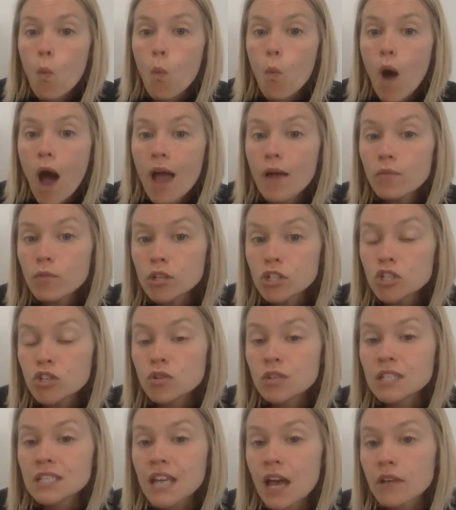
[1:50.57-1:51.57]
want you
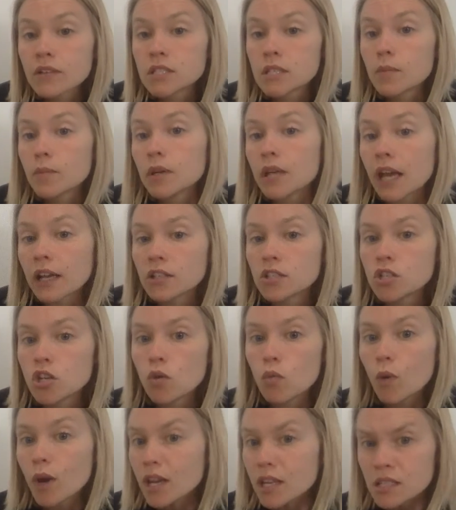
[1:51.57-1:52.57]
to tell someone next to
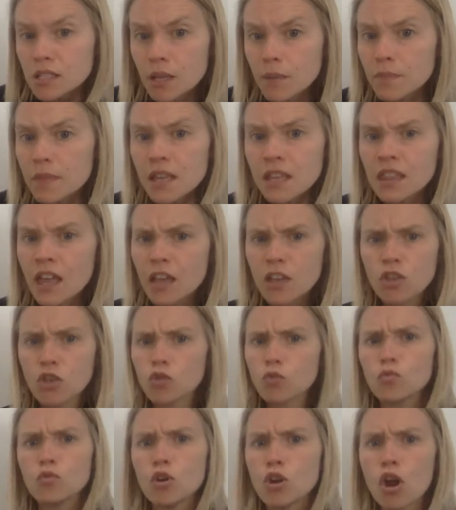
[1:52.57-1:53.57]
you, what is something that
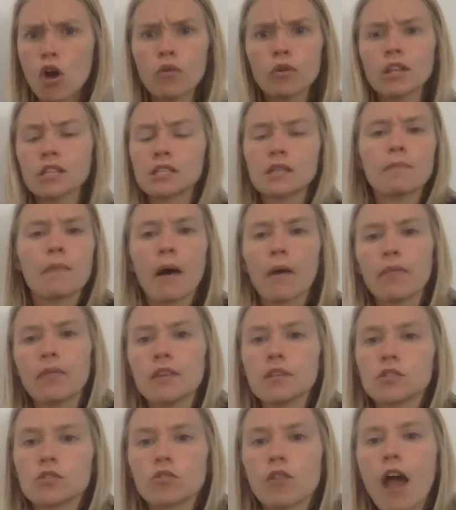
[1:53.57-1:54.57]
you notice about
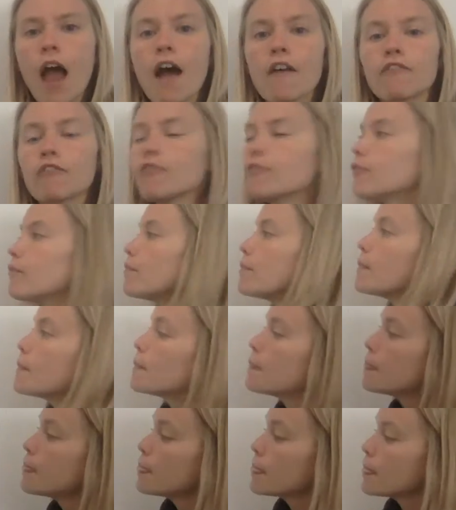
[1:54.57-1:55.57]
this graph?
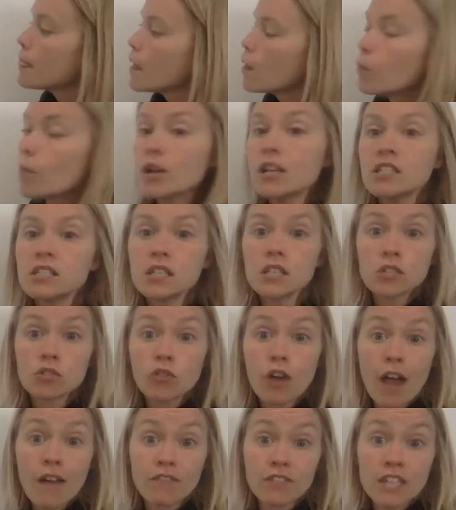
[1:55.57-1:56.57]
What is this
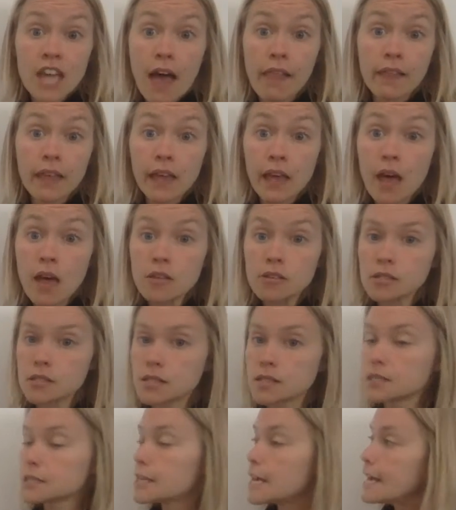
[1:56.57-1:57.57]
graph telling
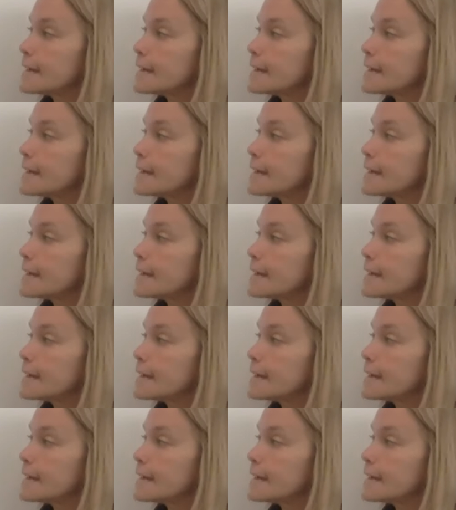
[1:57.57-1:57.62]
us?